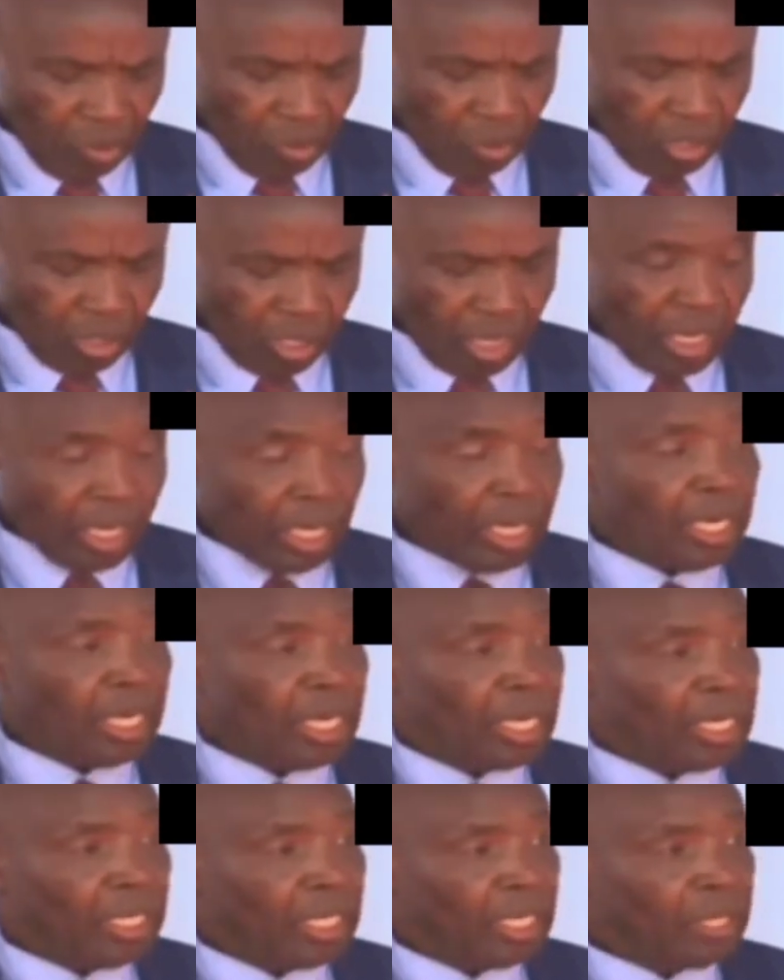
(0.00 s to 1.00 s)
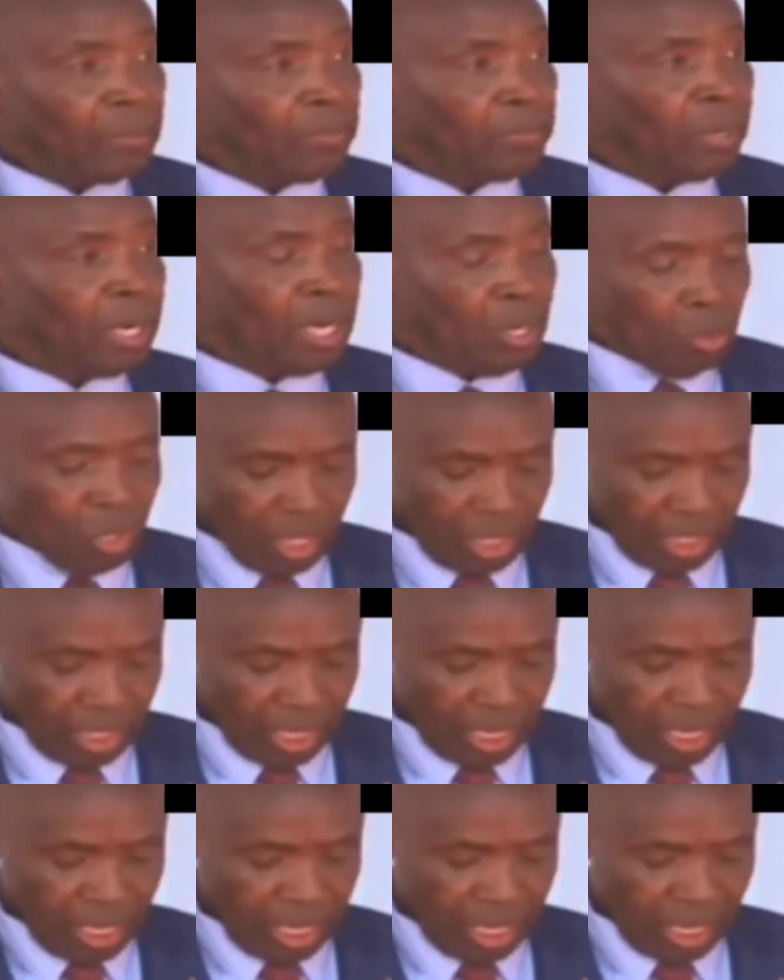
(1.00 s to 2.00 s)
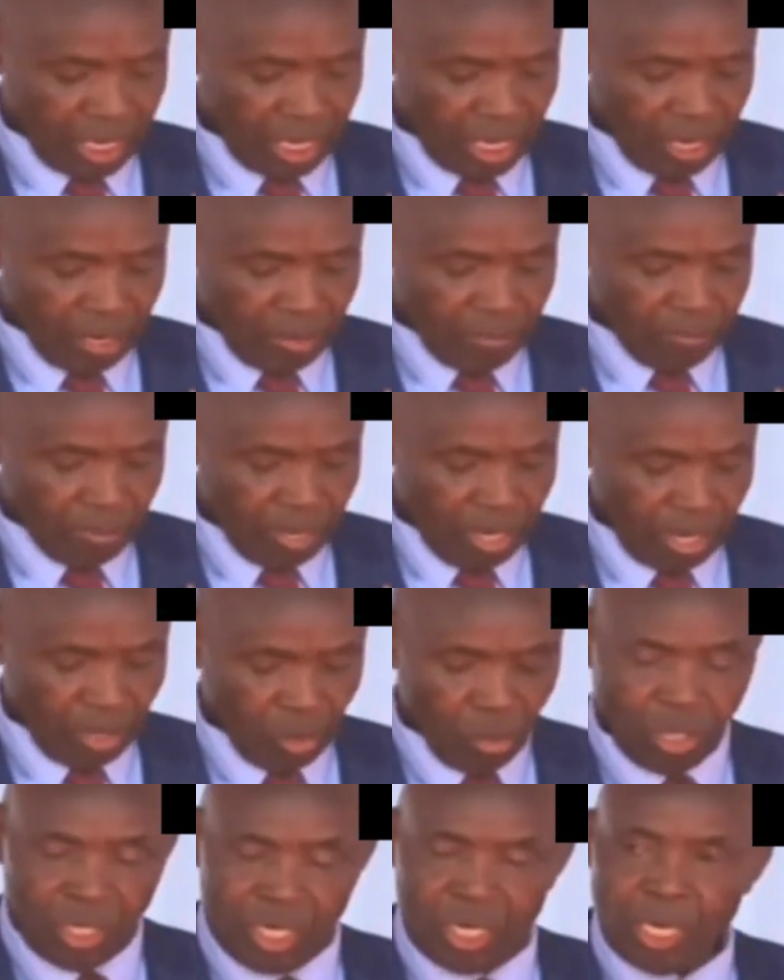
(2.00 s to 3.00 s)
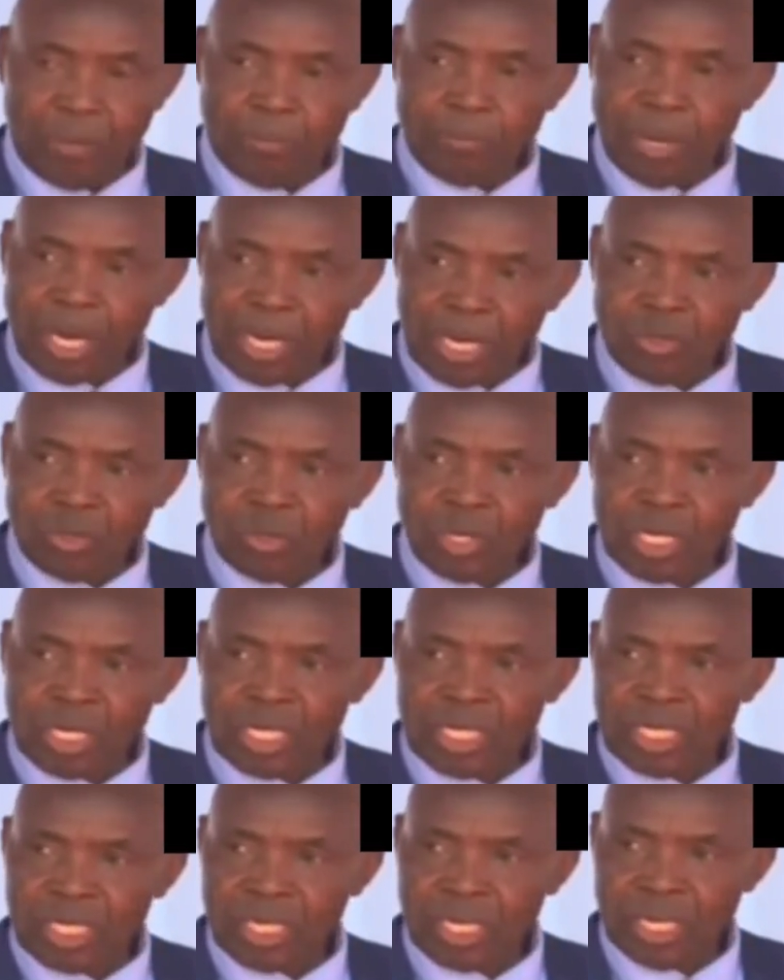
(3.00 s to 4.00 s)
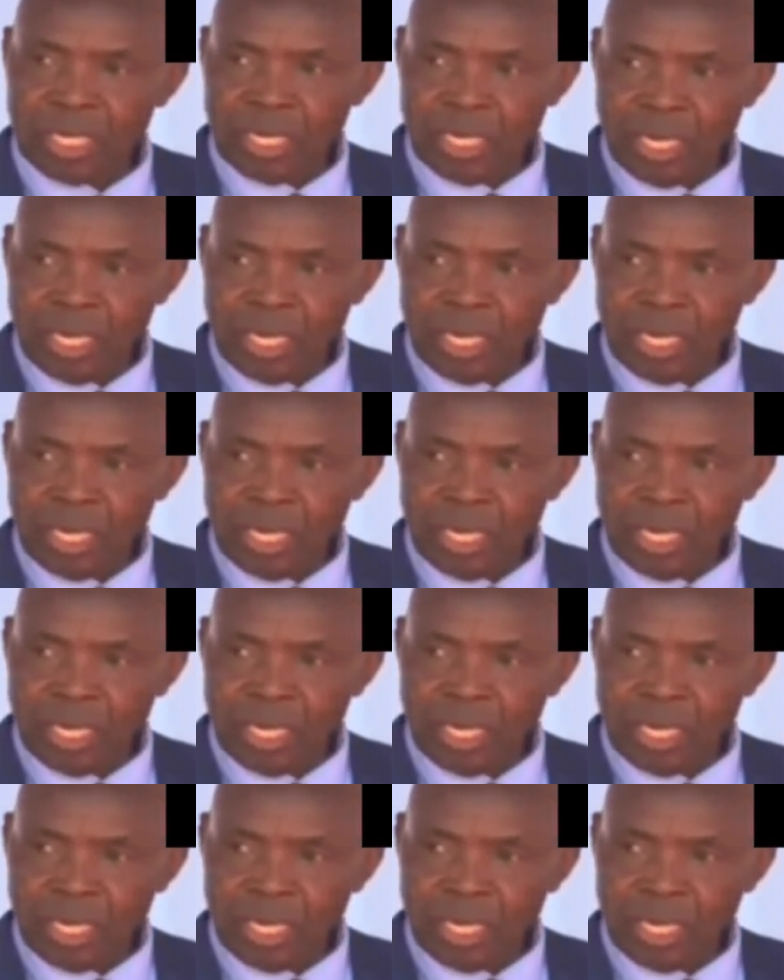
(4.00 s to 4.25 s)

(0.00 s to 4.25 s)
with the greatest priority being on reparatories.